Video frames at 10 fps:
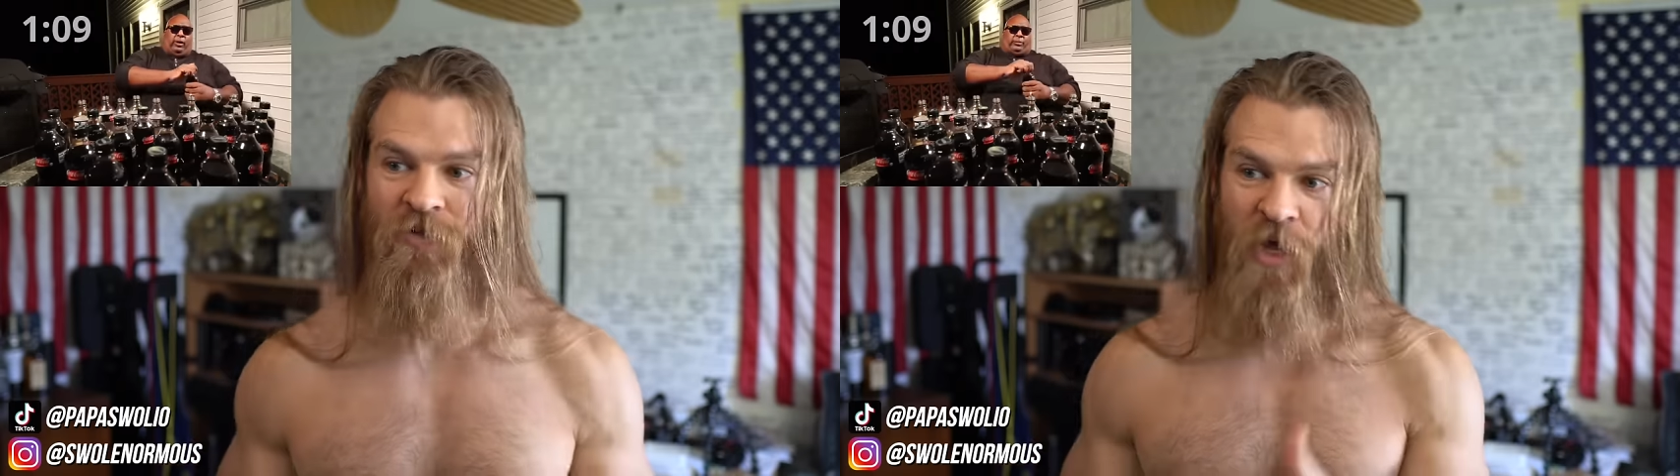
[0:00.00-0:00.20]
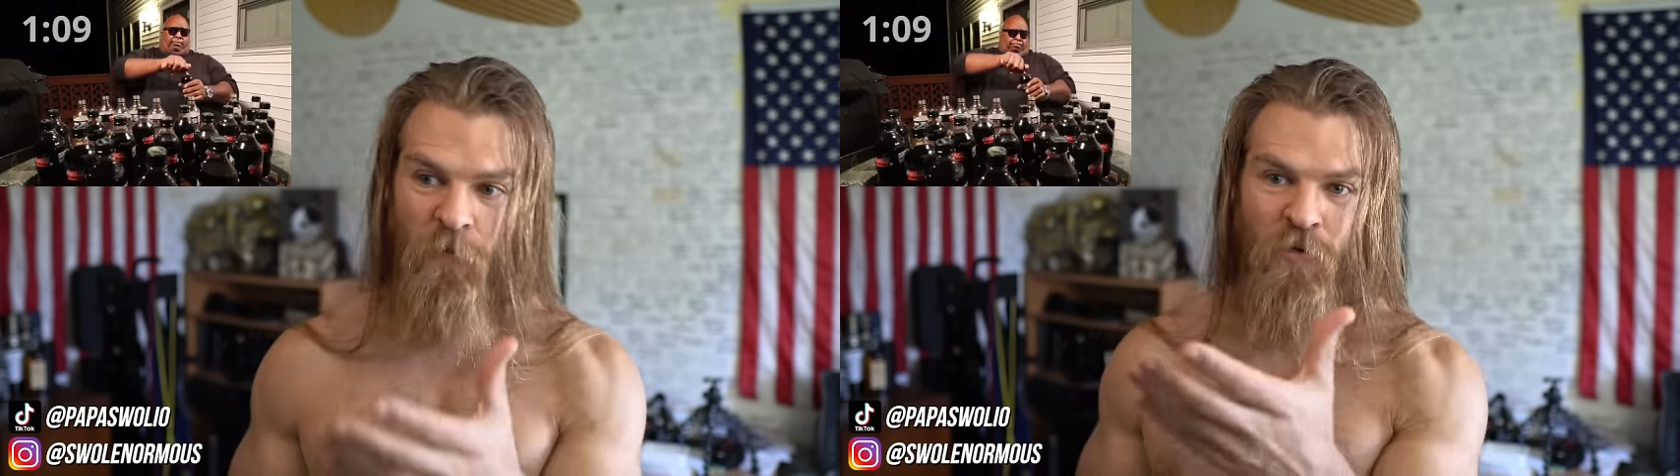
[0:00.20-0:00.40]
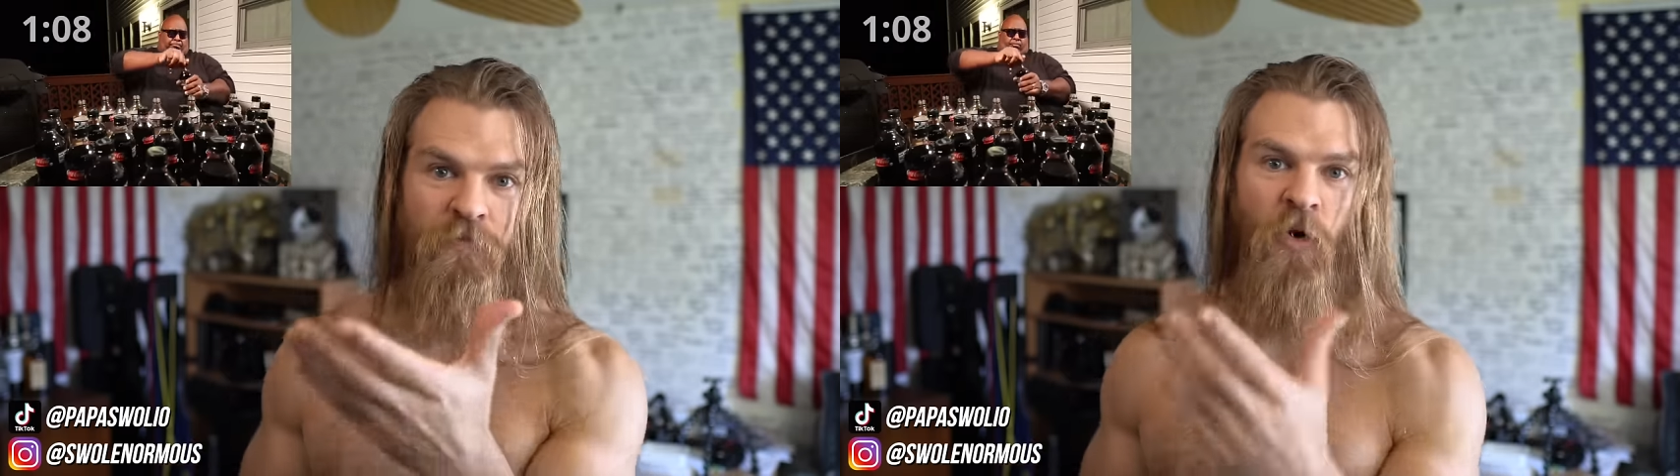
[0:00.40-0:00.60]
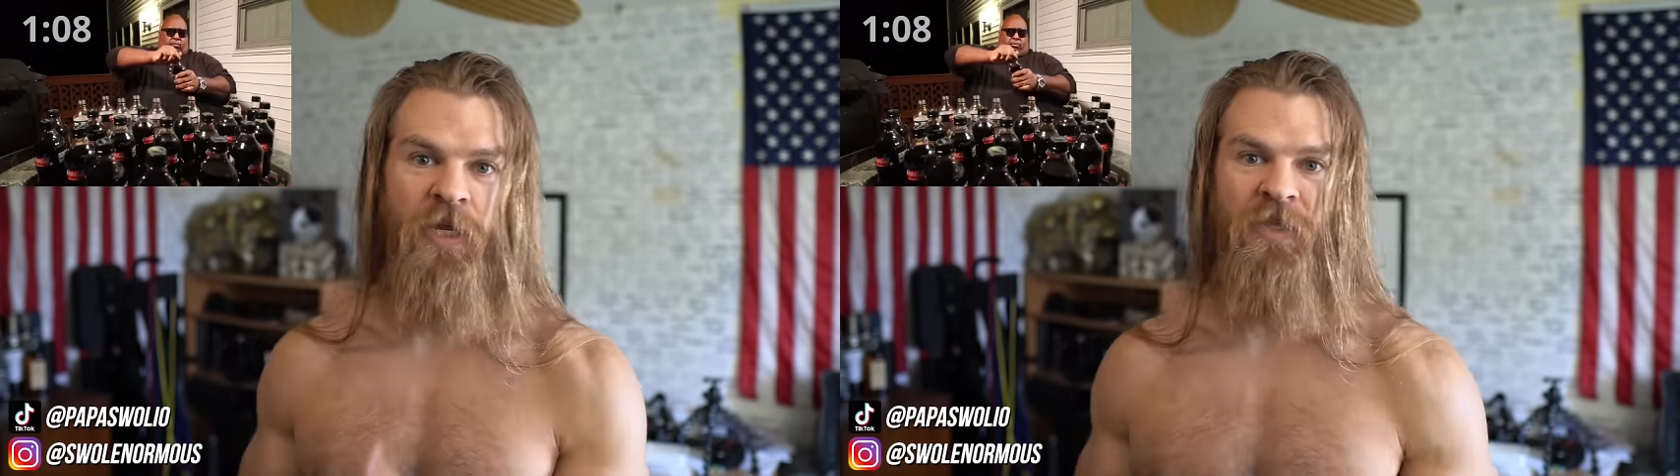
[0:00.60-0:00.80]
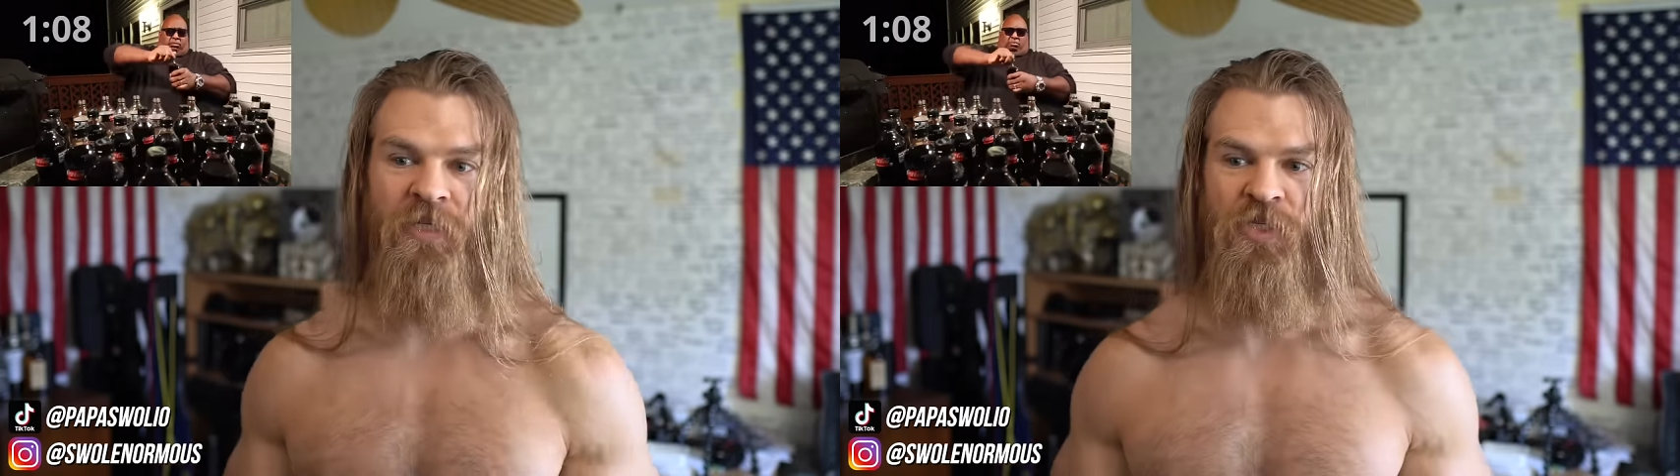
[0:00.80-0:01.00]
that are
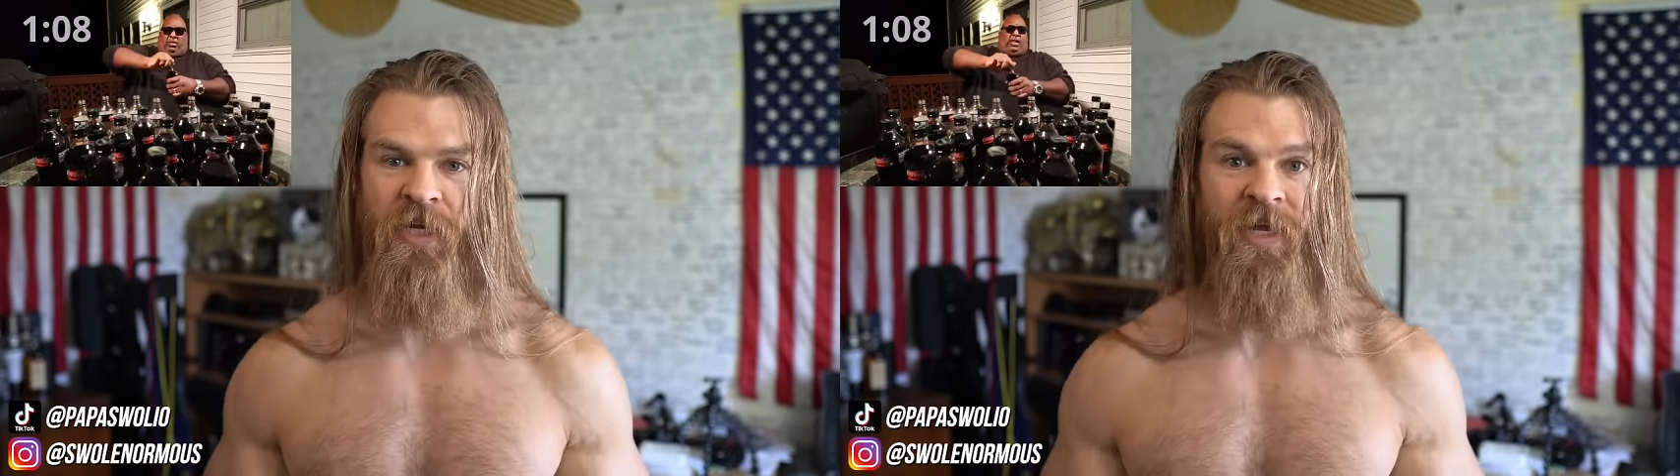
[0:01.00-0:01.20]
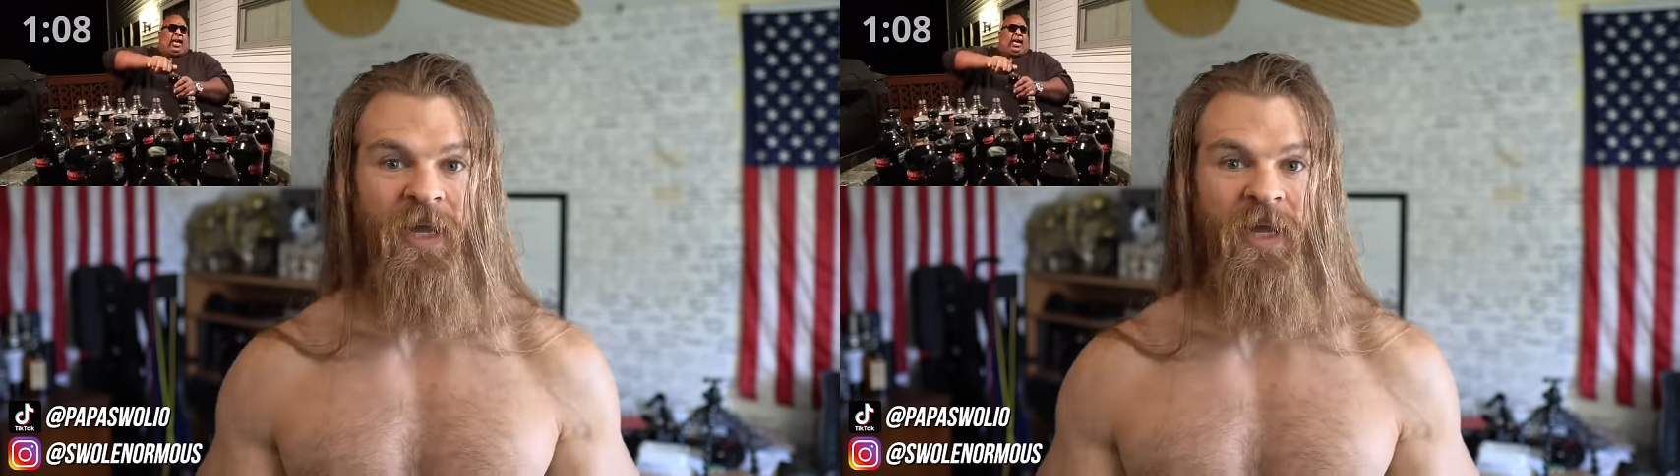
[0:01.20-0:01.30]
promoting this shit,